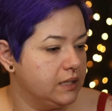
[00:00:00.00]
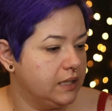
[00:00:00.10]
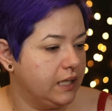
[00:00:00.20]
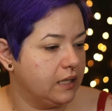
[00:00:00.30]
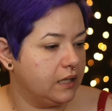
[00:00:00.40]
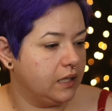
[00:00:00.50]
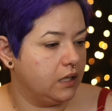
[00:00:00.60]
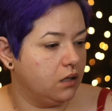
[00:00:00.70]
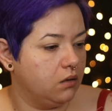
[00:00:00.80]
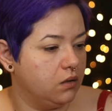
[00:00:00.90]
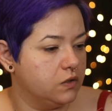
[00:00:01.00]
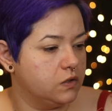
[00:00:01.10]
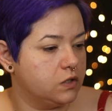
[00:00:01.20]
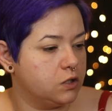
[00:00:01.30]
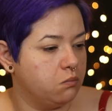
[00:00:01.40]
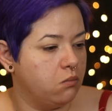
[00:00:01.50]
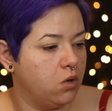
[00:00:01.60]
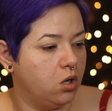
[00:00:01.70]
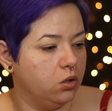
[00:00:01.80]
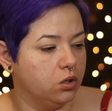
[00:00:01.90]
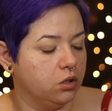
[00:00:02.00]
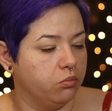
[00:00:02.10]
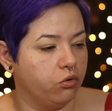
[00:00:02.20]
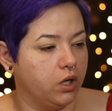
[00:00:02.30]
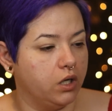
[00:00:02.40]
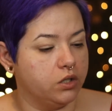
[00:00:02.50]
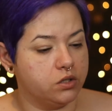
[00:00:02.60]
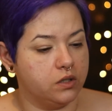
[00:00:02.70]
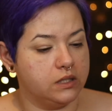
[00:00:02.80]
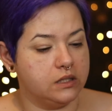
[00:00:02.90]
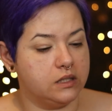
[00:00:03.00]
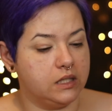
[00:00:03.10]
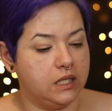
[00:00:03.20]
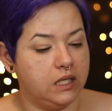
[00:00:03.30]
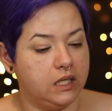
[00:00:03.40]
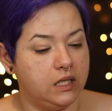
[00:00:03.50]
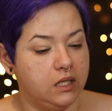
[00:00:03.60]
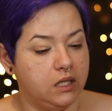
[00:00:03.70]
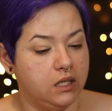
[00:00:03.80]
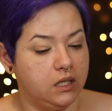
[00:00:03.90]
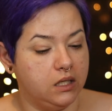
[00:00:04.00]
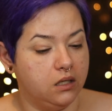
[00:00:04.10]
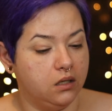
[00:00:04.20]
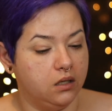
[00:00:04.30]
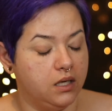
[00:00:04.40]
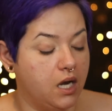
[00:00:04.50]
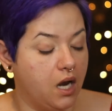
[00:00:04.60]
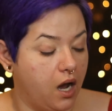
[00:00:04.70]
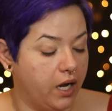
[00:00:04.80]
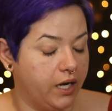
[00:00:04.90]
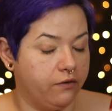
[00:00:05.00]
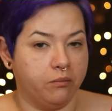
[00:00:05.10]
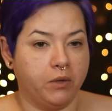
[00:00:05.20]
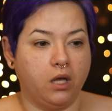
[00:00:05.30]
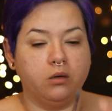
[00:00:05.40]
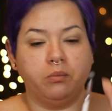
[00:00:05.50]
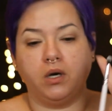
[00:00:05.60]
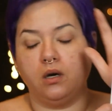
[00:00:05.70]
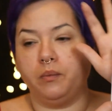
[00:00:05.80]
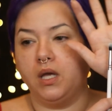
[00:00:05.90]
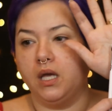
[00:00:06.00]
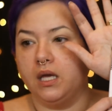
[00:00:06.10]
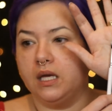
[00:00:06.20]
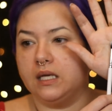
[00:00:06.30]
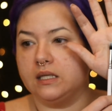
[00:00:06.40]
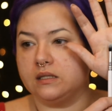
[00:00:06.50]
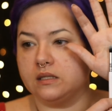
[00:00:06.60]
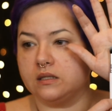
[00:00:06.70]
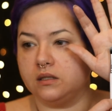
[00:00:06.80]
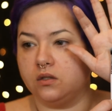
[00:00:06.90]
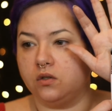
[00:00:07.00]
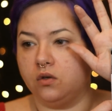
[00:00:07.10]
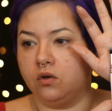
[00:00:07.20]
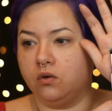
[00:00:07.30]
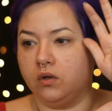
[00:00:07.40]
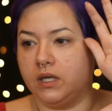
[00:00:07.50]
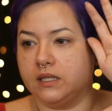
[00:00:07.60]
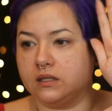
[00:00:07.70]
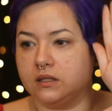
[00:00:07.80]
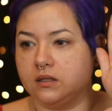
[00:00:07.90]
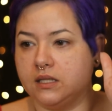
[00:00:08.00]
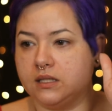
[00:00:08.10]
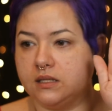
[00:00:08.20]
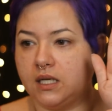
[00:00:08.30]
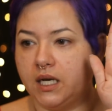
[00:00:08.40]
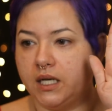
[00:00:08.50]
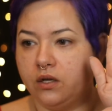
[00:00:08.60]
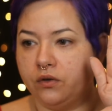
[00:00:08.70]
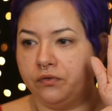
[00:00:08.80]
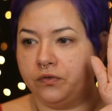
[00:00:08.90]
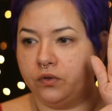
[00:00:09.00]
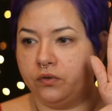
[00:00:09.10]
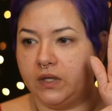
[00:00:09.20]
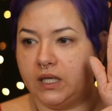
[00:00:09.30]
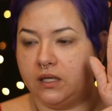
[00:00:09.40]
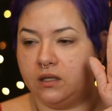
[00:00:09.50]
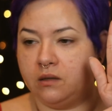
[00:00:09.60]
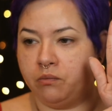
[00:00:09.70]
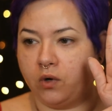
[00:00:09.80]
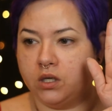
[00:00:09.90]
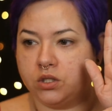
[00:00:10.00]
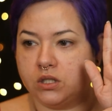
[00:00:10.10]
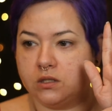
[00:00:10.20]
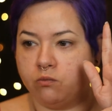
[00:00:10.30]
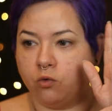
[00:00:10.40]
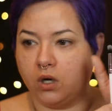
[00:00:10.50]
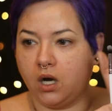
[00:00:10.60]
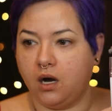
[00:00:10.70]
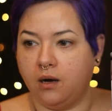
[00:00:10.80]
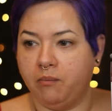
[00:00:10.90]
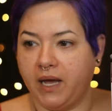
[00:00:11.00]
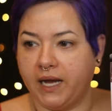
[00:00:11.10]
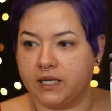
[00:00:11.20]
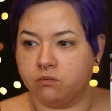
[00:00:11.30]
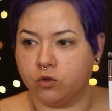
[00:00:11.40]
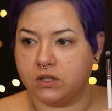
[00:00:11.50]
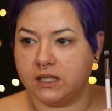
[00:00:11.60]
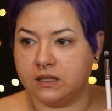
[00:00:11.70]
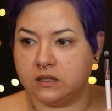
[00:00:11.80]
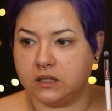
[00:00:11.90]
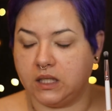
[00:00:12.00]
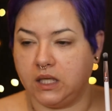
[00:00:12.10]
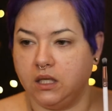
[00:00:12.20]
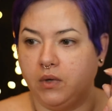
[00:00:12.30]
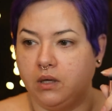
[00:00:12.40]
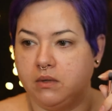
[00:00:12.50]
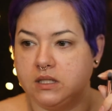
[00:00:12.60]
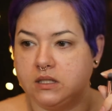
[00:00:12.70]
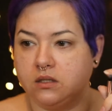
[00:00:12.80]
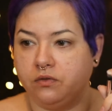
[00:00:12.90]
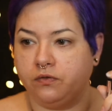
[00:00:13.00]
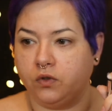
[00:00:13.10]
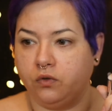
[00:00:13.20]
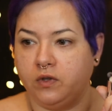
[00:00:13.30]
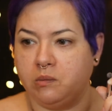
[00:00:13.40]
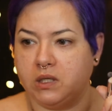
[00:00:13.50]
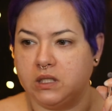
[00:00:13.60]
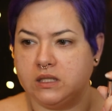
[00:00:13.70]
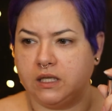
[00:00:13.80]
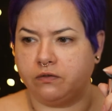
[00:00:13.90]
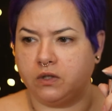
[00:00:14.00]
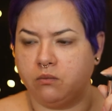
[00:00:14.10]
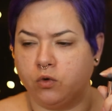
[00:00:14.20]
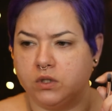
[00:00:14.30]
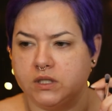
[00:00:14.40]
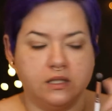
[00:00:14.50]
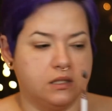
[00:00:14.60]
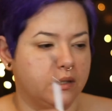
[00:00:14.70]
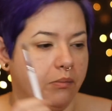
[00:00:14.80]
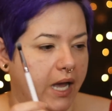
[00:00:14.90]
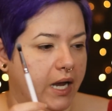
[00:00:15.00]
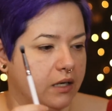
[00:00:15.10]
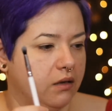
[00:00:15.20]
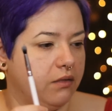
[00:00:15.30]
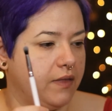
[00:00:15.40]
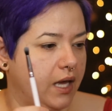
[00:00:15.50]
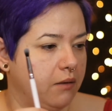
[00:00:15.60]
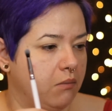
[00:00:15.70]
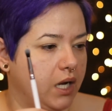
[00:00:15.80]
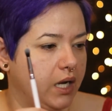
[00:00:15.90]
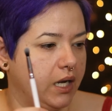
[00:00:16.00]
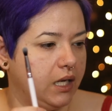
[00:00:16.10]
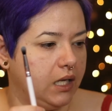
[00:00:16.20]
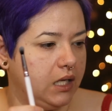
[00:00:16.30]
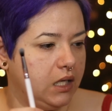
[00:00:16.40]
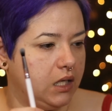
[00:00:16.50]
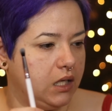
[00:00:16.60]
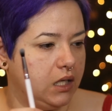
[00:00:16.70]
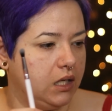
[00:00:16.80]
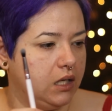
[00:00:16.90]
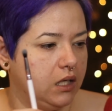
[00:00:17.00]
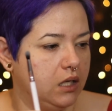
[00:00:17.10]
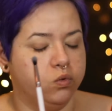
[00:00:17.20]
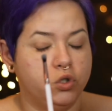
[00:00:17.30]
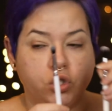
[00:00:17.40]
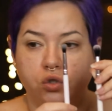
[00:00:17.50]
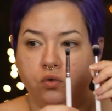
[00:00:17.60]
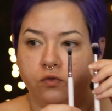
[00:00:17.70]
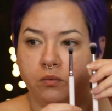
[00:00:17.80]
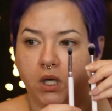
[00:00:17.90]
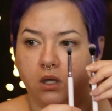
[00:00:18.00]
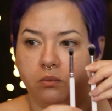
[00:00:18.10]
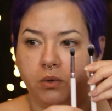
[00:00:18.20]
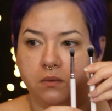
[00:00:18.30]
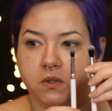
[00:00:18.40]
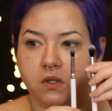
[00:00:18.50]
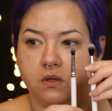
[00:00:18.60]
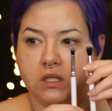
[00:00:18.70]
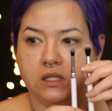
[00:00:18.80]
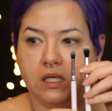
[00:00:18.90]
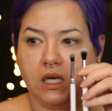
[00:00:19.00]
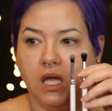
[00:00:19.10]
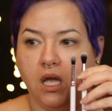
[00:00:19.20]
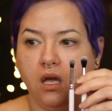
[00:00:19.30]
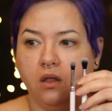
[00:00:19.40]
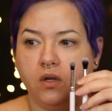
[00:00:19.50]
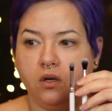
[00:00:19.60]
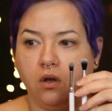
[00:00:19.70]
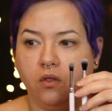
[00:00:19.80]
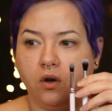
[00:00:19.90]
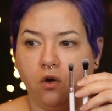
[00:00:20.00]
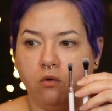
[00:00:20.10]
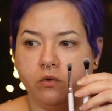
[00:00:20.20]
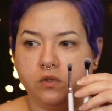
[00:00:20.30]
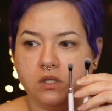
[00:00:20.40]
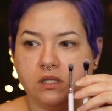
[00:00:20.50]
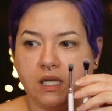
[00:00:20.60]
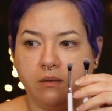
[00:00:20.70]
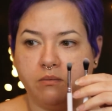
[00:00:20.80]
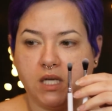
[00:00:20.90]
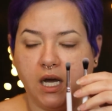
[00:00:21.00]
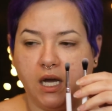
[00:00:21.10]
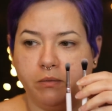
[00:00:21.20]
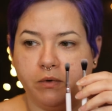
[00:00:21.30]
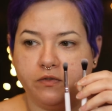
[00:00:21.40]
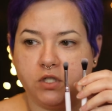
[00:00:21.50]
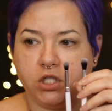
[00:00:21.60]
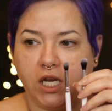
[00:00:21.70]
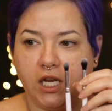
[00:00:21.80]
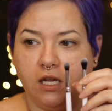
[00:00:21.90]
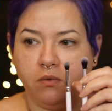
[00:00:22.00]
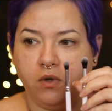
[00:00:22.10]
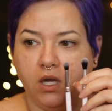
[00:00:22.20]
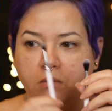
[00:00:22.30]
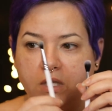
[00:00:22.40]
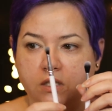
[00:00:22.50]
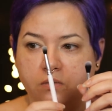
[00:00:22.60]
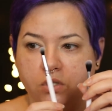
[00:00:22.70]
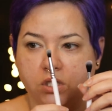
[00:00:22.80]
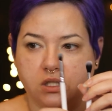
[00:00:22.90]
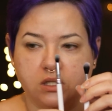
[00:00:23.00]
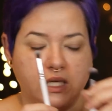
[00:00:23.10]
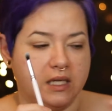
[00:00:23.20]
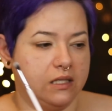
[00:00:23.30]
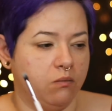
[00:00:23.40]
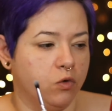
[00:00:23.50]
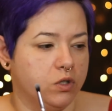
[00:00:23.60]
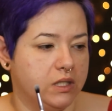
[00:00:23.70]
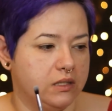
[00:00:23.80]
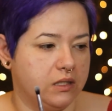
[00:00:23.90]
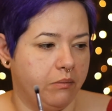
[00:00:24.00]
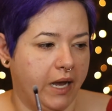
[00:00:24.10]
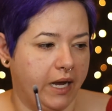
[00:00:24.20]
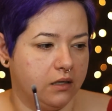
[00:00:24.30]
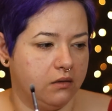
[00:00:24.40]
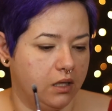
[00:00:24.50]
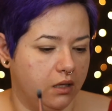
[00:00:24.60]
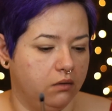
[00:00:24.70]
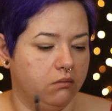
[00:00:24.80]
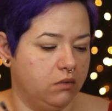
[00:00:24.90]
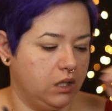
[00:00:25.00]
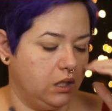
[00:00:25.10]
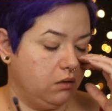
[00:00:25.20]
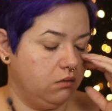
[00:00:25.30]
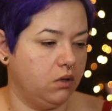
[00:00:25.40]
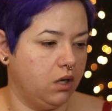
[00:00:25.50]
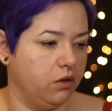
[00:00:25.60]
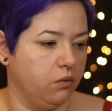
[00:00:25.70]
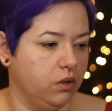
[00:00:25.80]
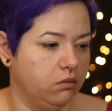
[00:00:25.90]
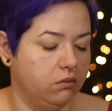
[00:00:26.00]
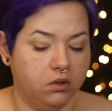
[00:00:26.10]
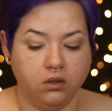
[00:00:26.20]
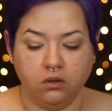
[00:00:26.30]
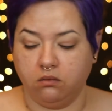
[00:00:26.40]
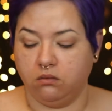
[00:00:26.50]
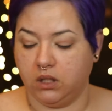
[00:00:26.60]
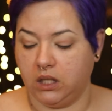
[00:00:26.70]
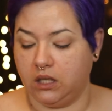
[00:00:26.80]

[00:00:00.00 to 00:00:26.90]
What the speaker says: take that on a smaller brush. So this is the E9 from ColourPop. It's this little, it's a tinier floofy ended brush. It's a more compact, more densely, I mean, it's still floofy, but it's definitely more densely packed than my E2 from ColourPop. So you can see they're almost the same type of shape. This one's just, like I said, more densely packed than the other one, the